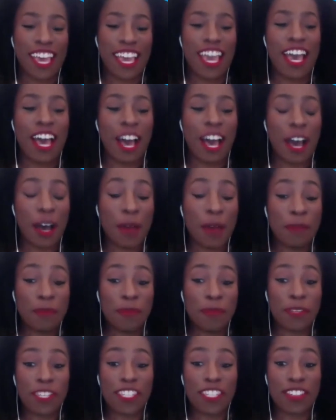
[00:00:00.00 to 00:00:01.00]

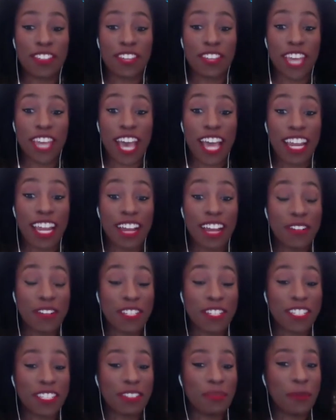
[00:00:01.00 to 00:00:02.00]
So yeah, that
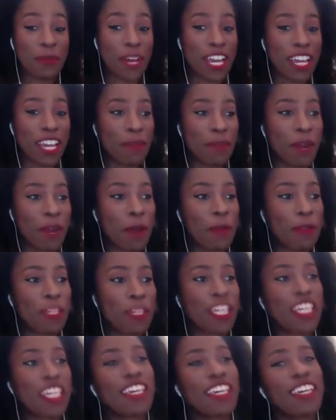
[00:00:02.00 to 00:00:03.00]
was my
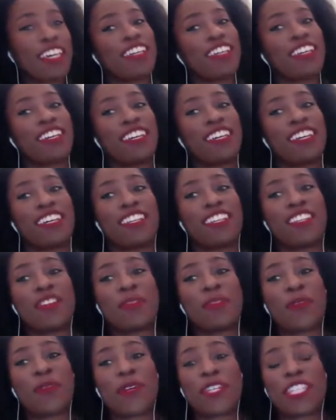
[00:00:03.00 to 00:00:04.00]
probably the
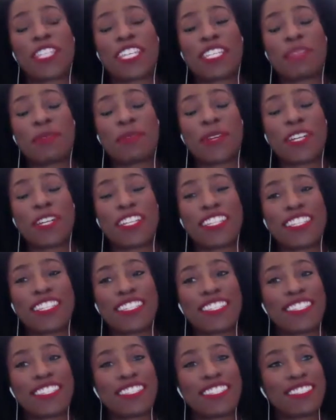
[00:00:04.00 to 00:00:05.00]
worst
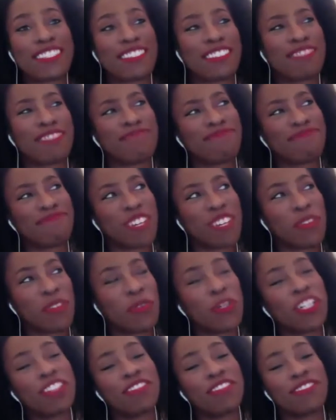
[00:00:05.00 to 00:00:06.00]
experience. Oh,
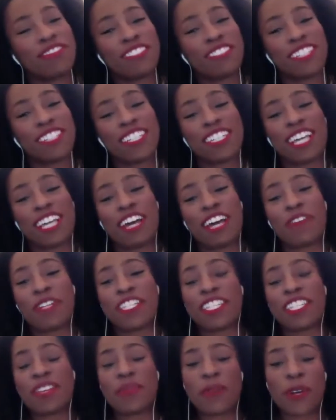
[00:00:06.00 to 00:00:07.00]
well, I
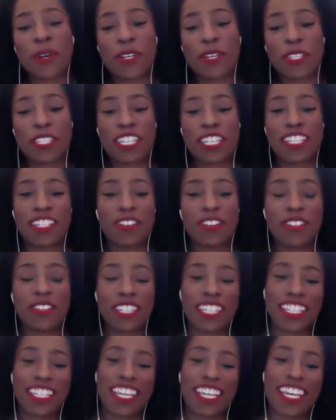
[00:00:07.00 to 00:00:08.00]
wouldn't say worst, because it
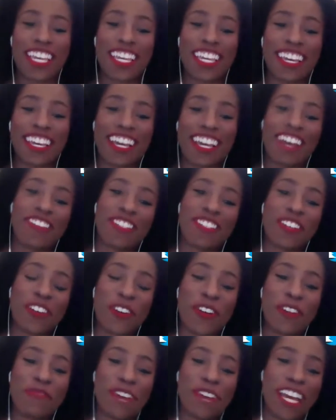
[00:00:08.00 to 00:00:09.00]
wasn't like I was
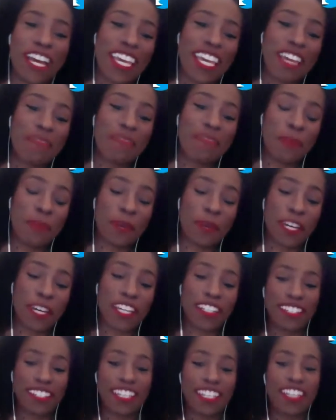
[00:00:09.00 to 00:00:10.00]
hurt by it, but
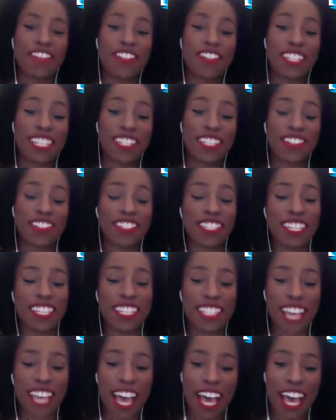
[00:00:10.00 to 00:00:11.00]
it was
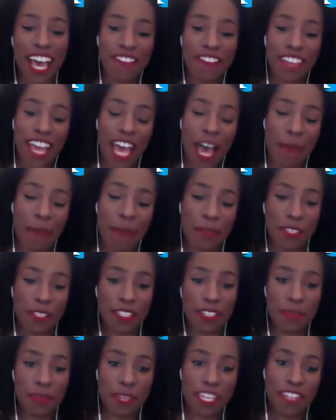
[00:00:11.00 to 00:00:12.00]
interesting to have that happen
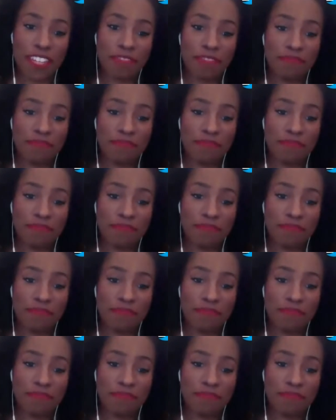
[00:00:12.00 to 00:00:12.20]
to me.